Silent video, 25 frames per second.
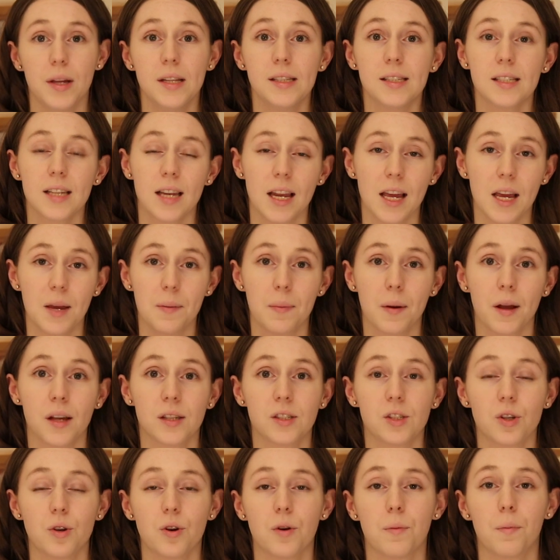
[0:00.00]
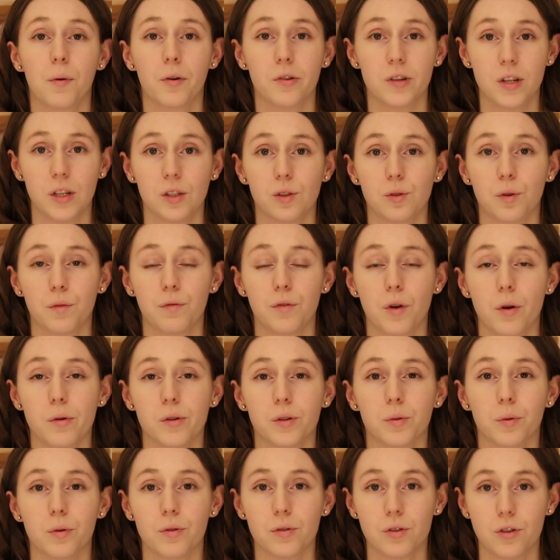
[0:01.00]
into labour so your body sort of
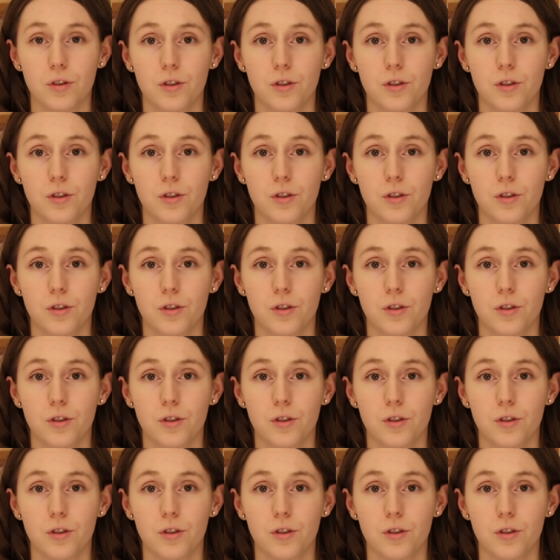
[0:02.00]
knows what